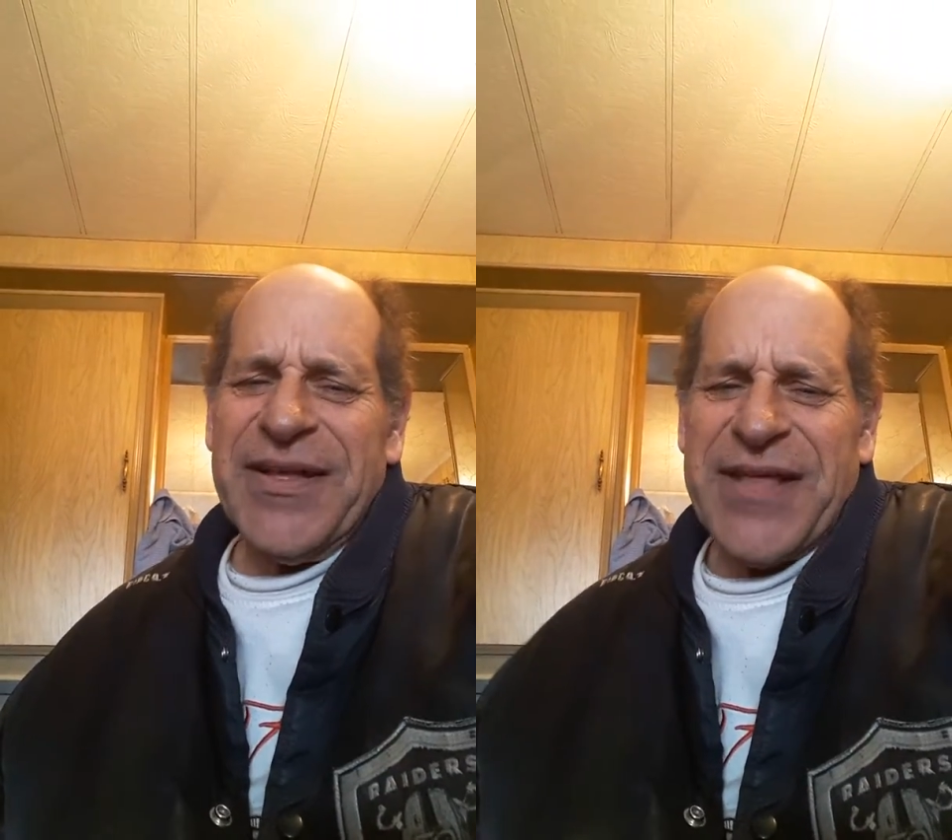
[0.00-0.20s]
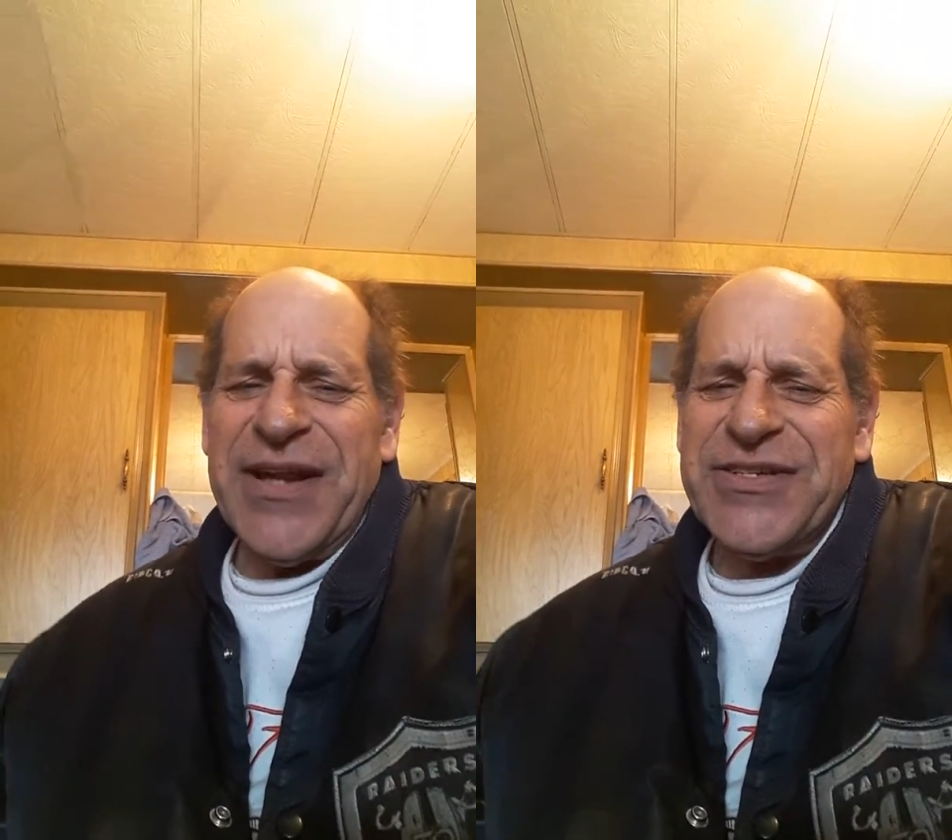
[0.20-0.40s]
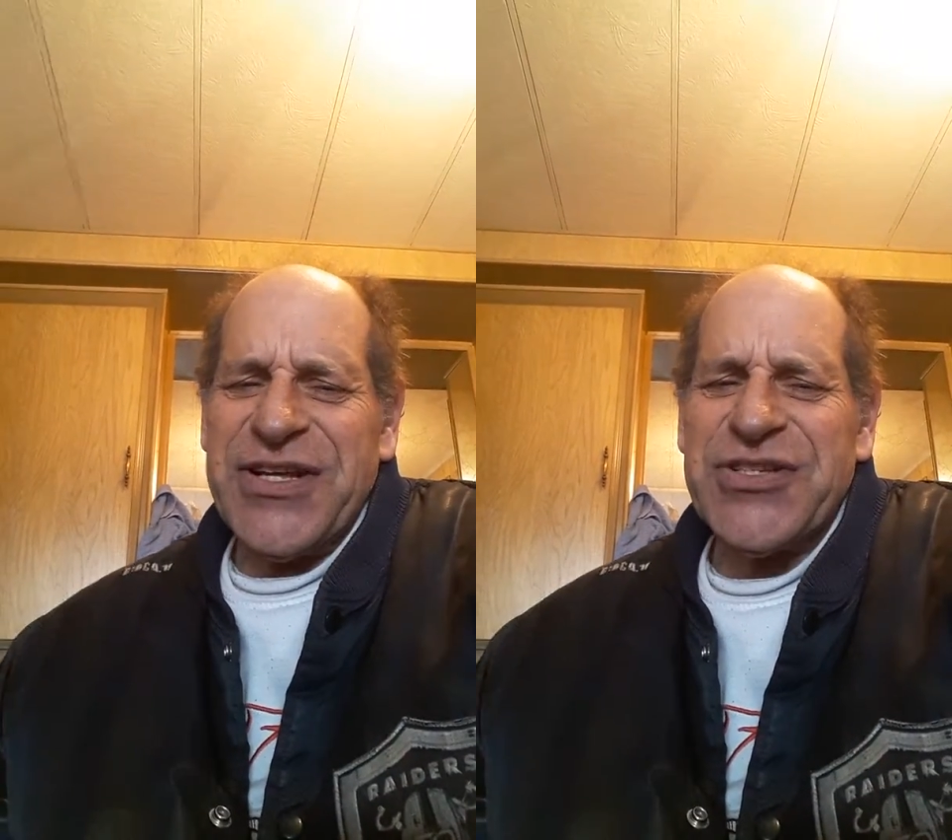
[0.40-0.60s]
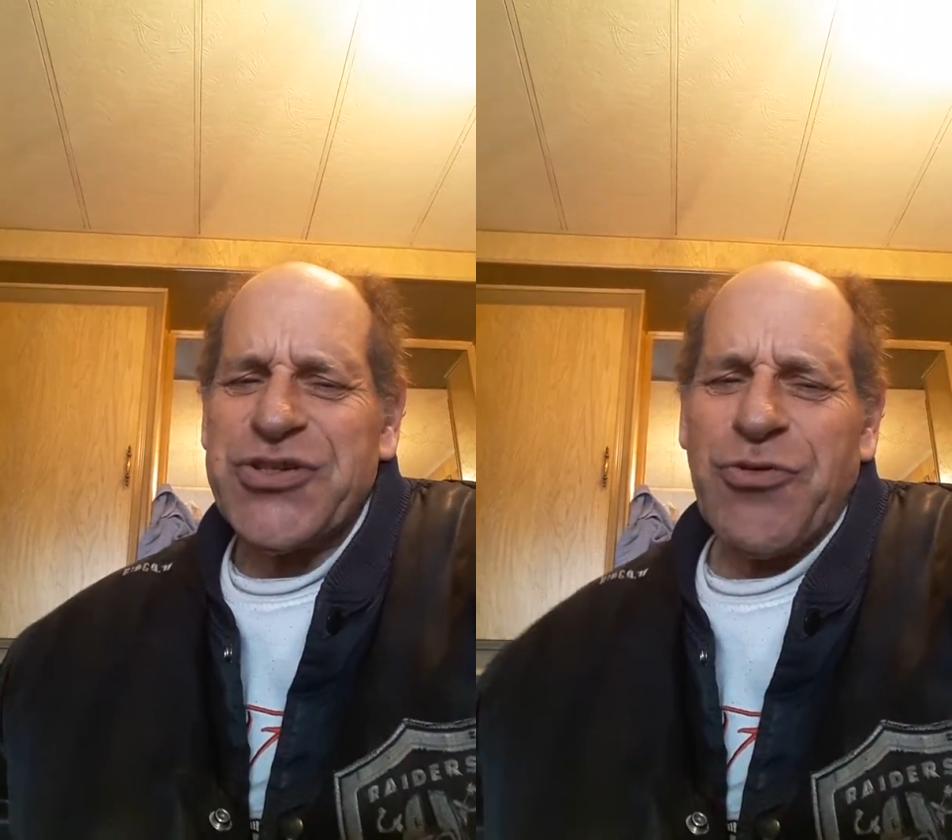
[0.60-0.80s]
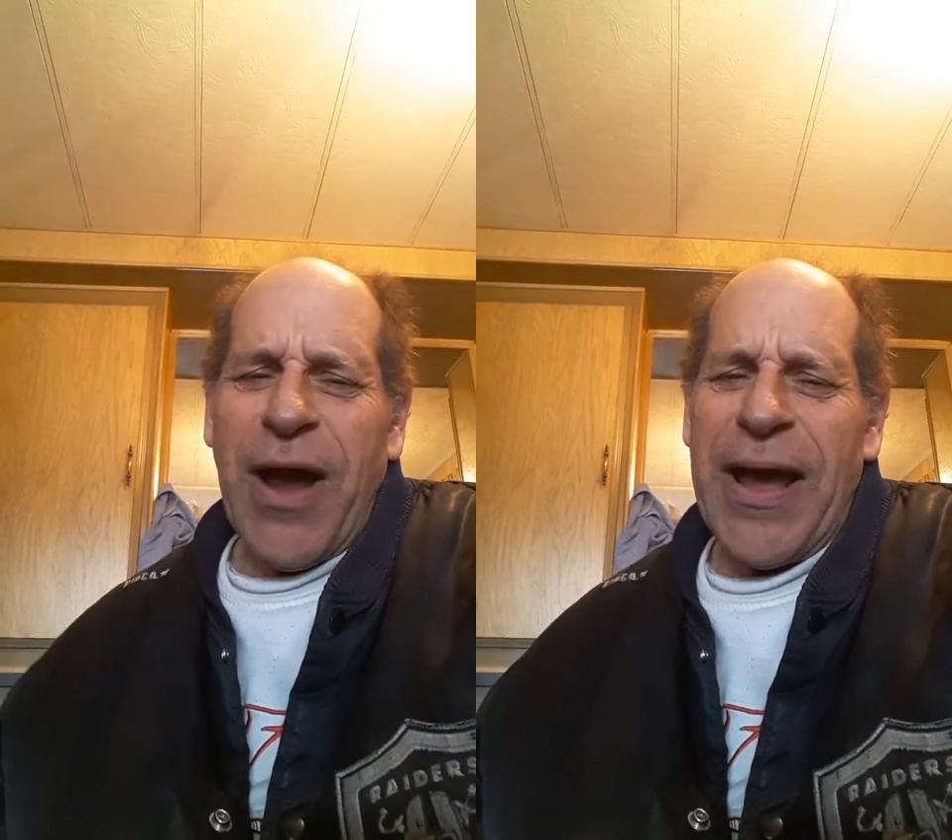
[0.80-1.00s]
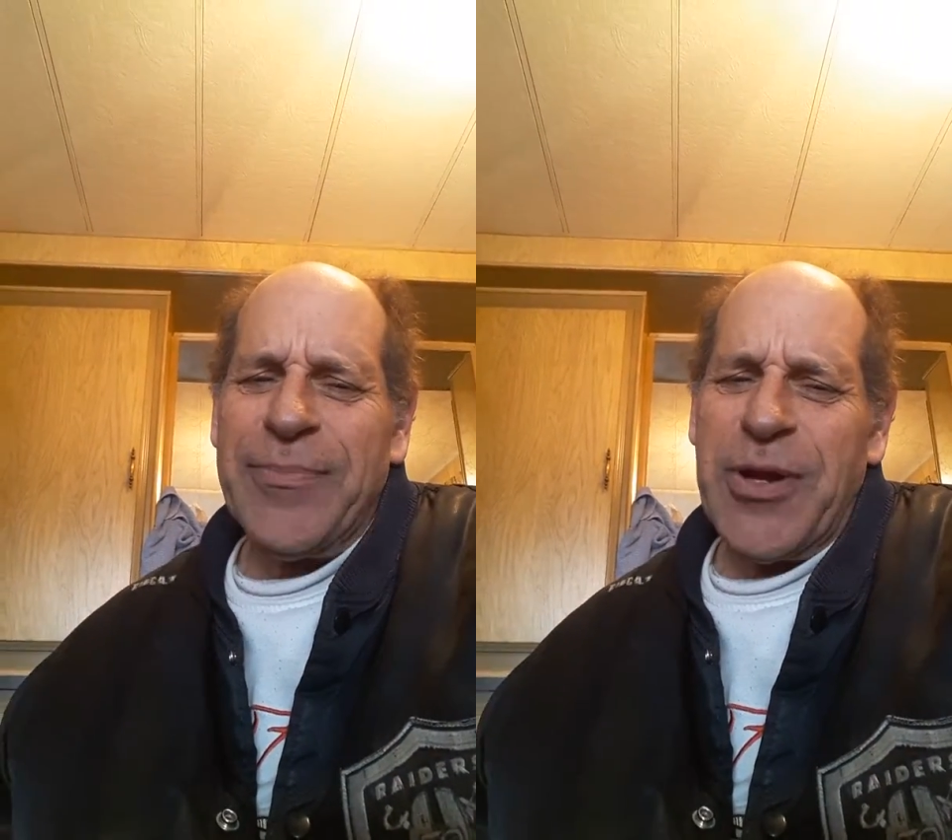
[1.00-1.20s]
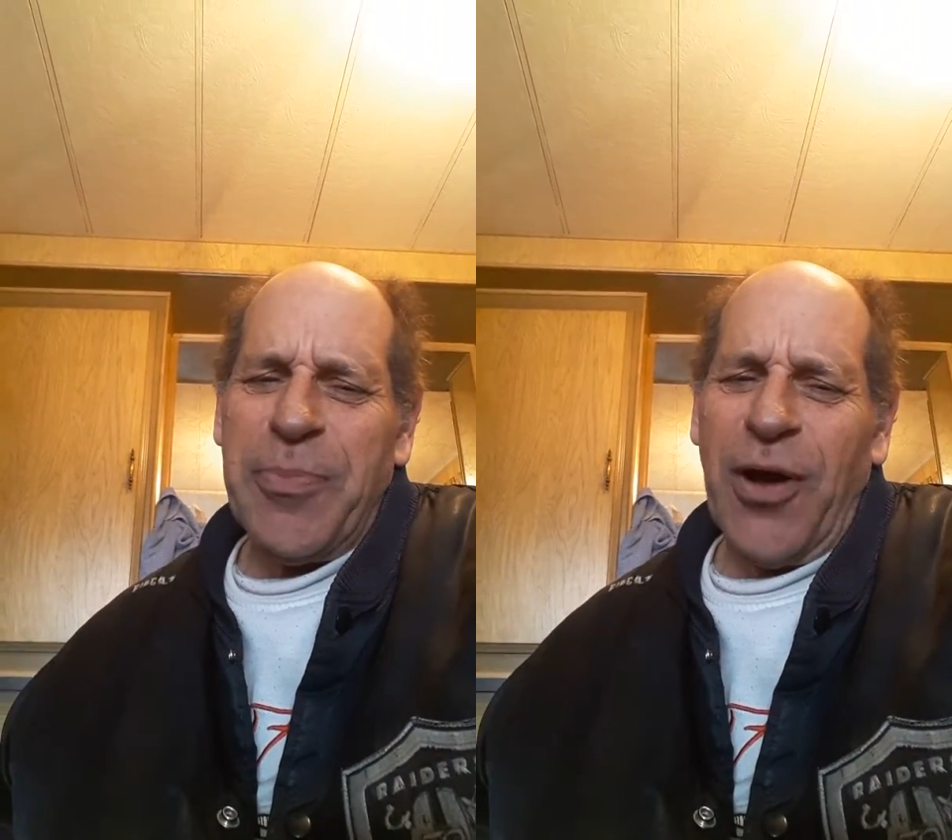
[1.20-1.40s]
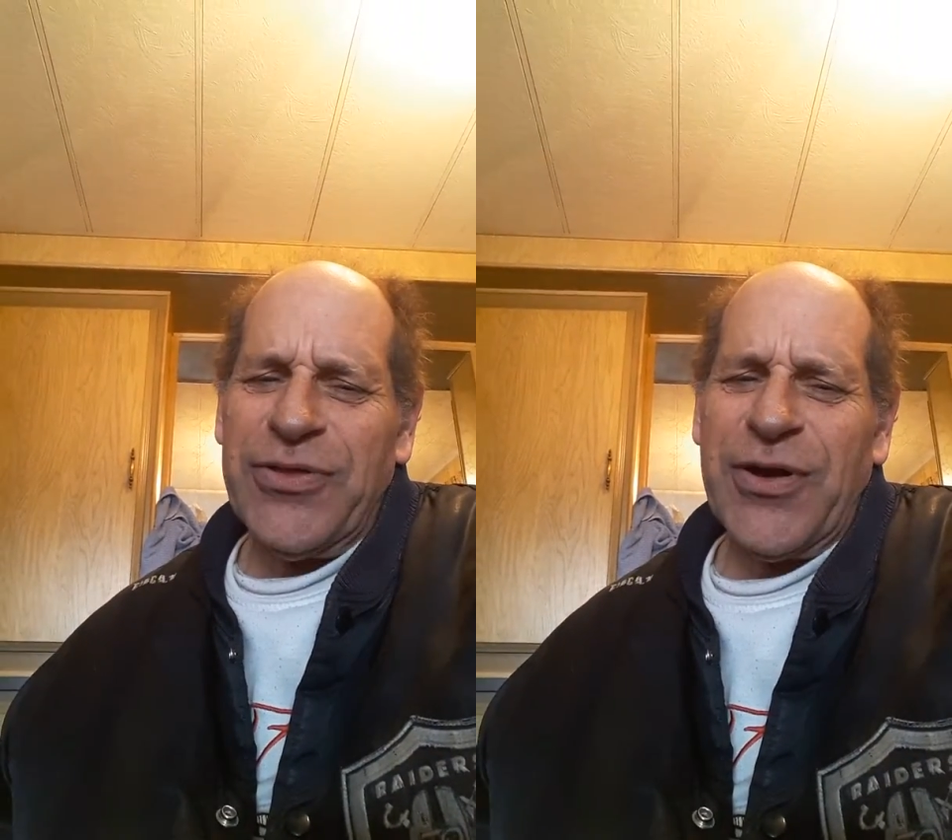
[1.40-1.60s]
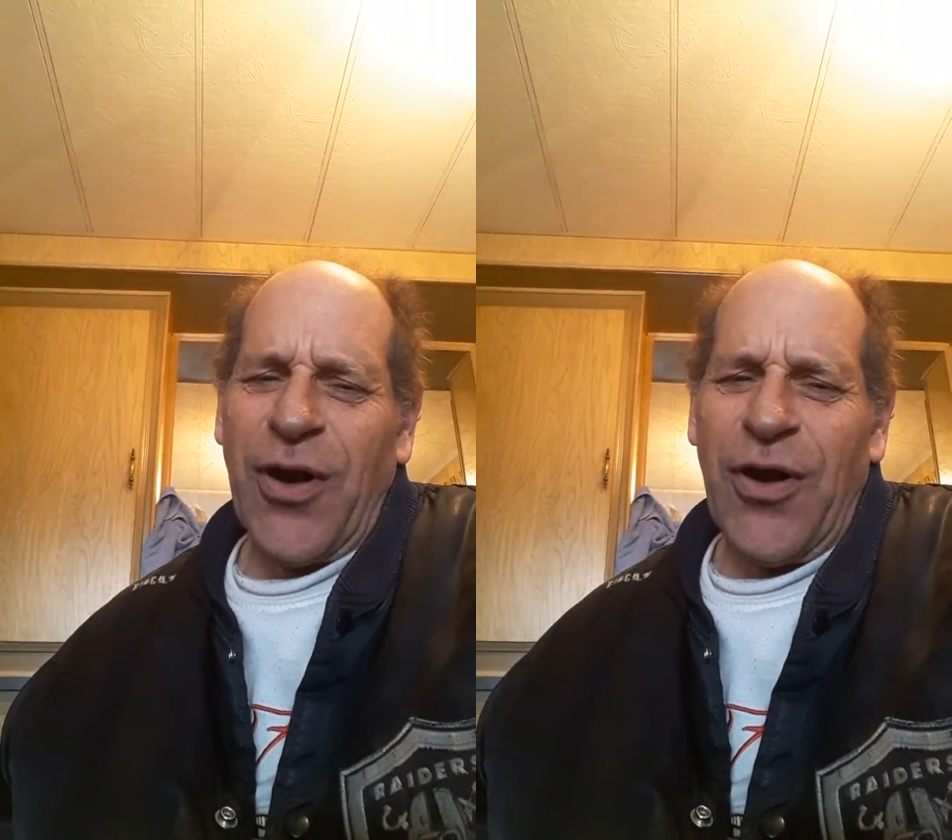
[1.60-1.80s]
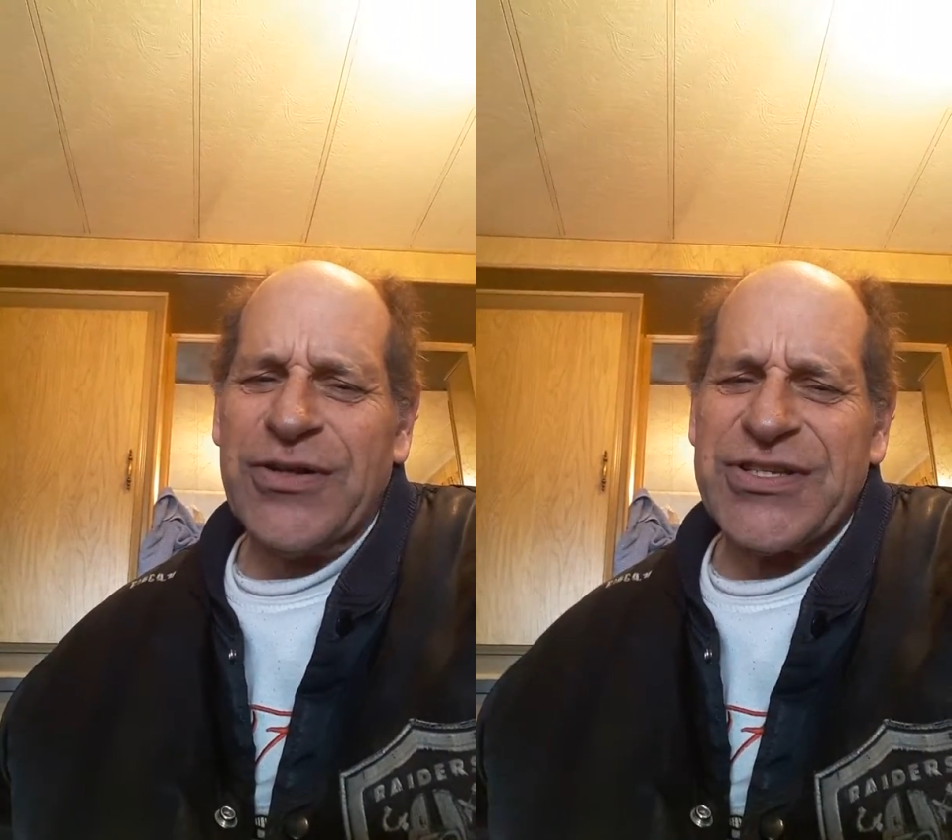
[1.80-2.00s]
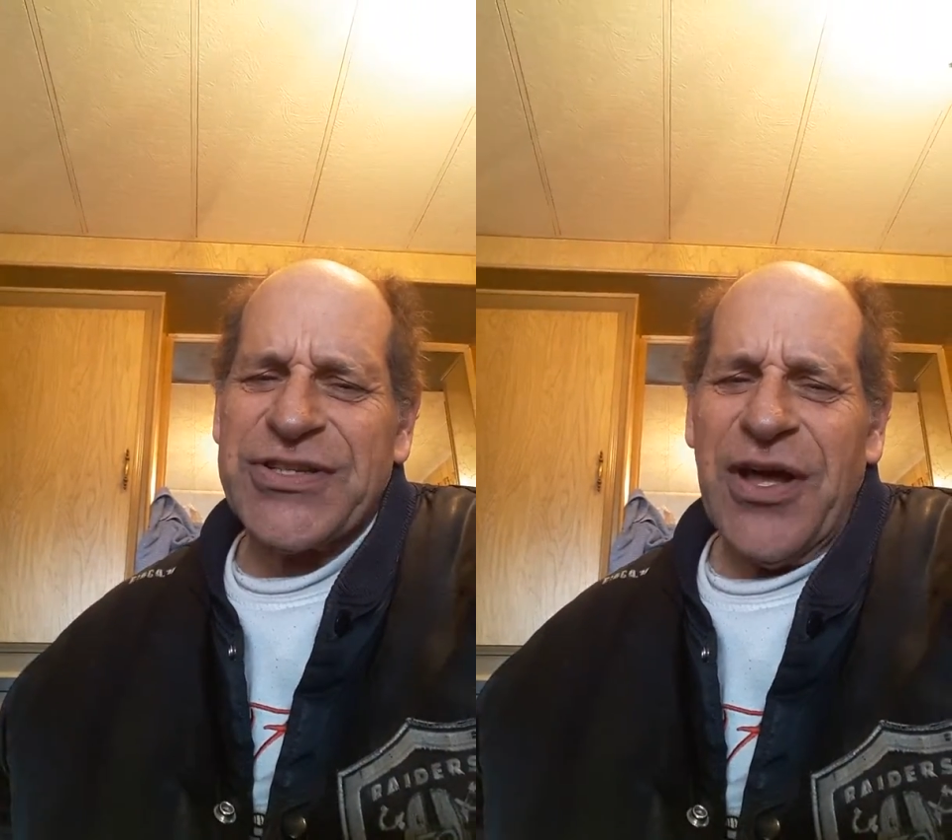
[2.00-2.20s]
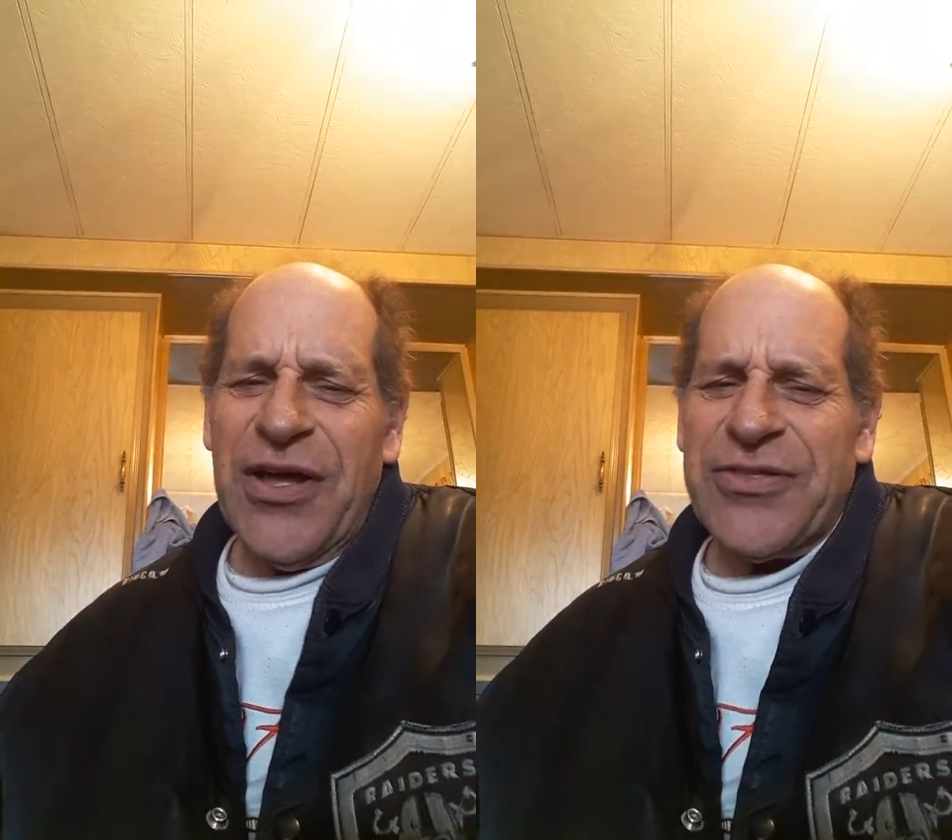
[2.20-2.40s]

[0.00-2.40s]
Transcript: that is inscribed upon their hearts